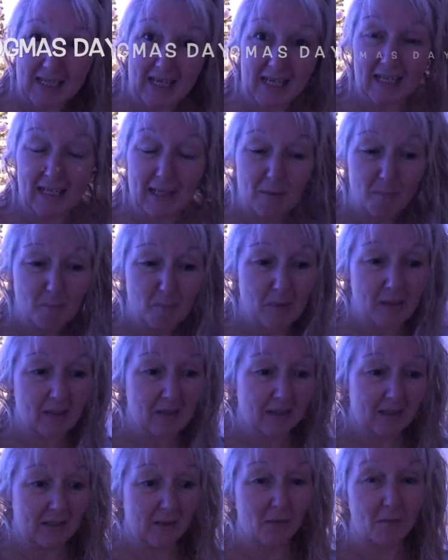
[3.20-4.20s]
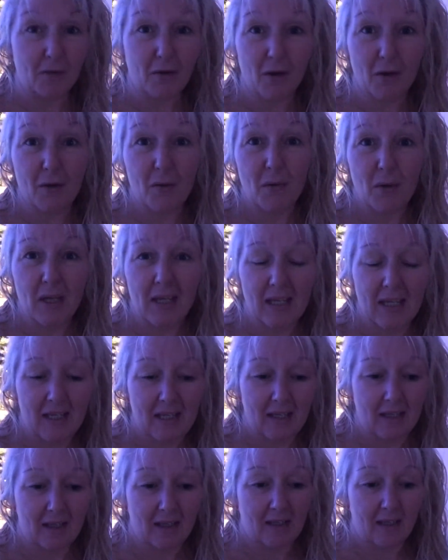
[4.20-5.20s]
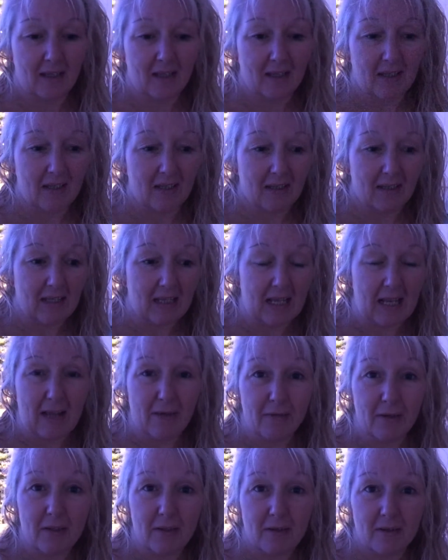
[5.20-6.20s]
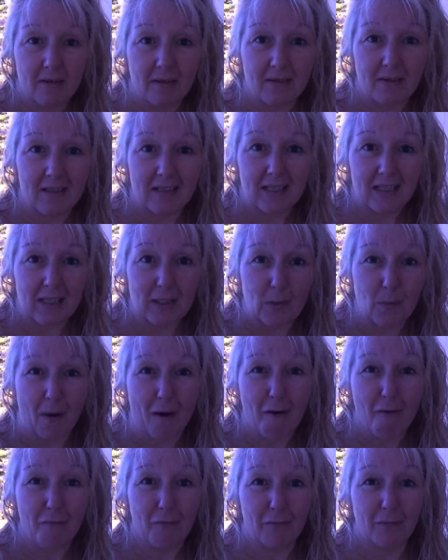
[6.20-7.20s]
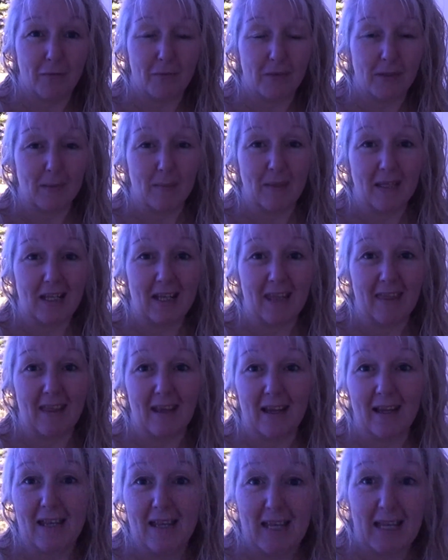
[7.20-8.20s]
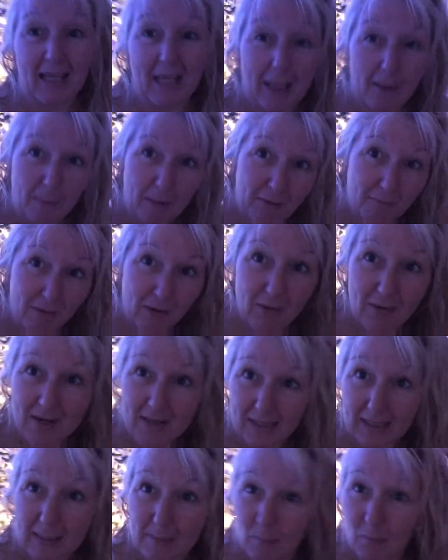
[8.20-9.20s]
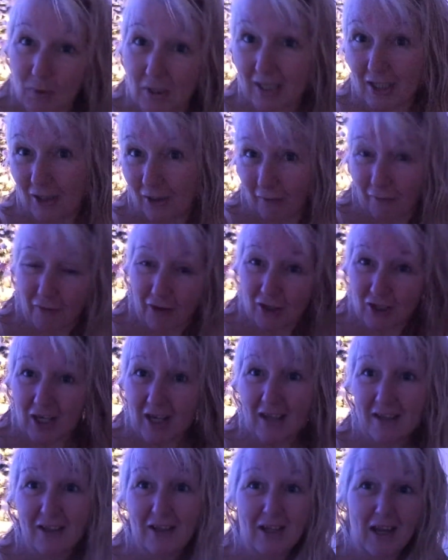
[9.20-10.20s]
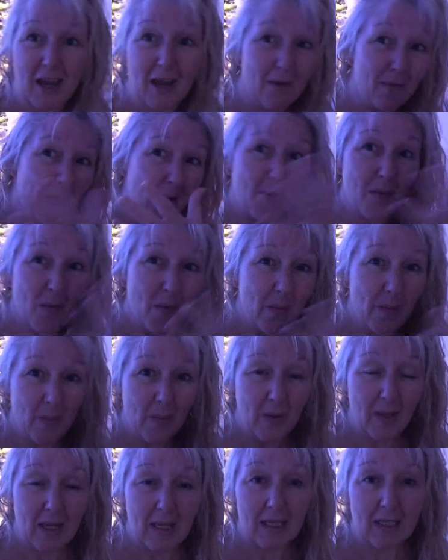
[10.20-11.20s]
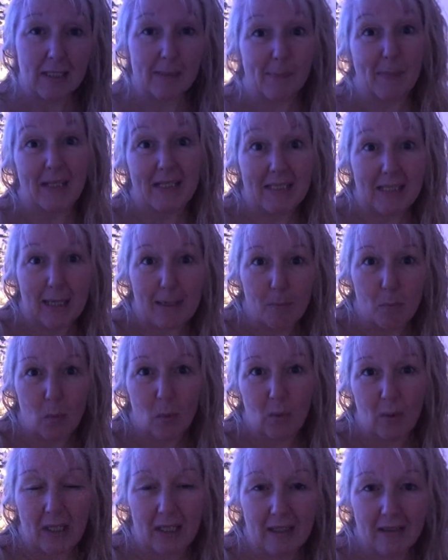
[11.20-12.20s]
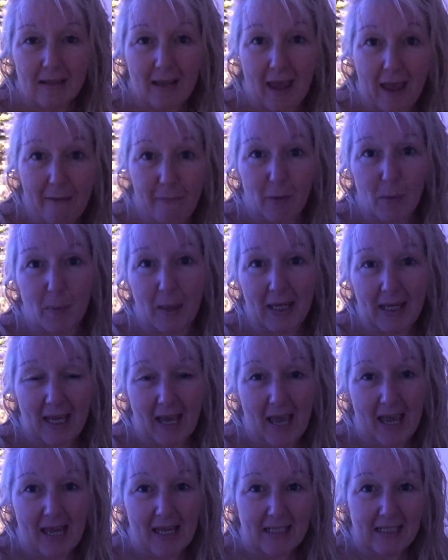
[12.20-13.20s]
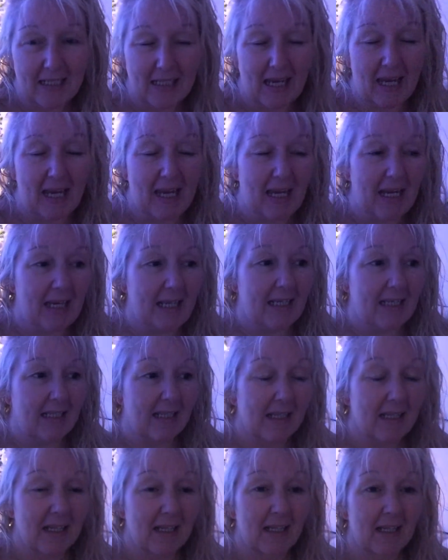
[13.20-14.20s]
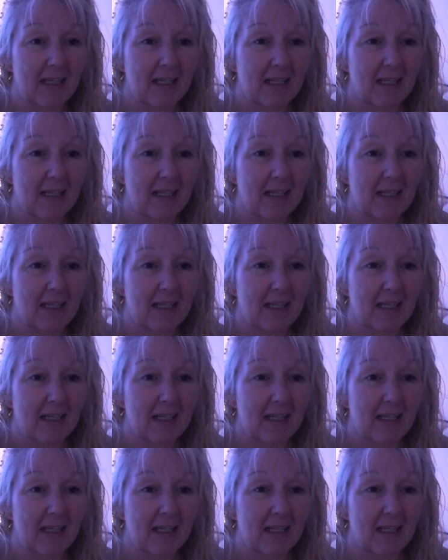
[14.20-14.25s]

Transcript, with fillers: day number, I don't know, 11, 12, something like that. Keeping it real here this morning, just fresh out the shower. It's Monday morning, heavy week ahead, and